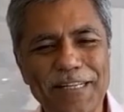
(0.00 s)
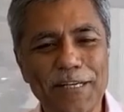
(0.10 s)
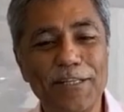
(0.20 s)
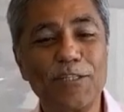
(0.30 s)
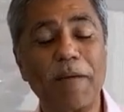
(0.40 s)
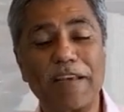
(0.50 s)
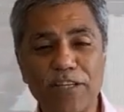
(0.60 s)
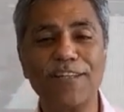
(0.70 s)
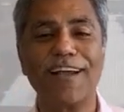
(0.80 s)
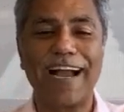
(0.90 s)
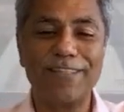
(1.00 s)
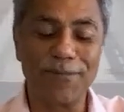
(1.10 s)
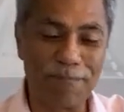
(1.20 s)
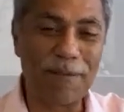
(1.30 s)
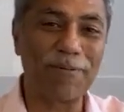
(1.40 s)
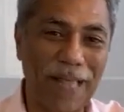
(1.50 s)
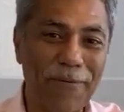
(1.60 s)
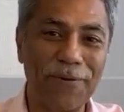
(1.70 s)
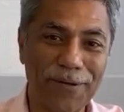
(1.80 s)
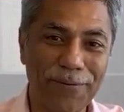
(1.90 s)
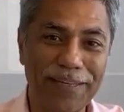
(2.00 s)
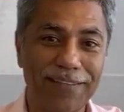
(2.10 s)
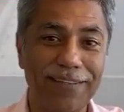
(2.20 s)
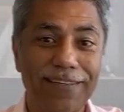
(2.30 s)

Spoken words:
especially the kinds of people I work with,